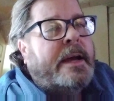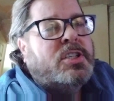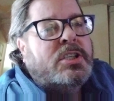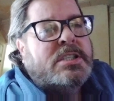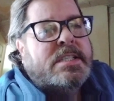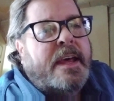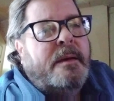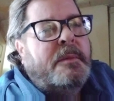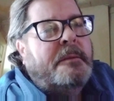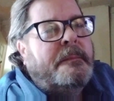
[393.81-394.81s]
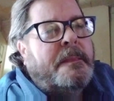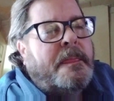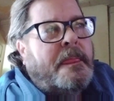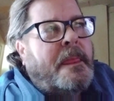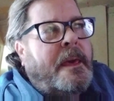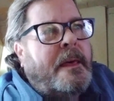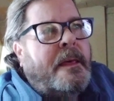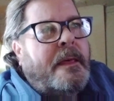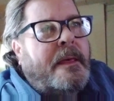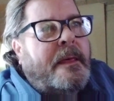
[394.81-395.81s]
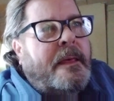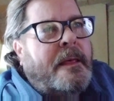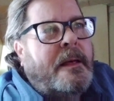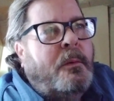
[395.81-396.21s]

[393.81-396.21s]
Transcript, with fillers: Yeah, they will be releasing or announcing something.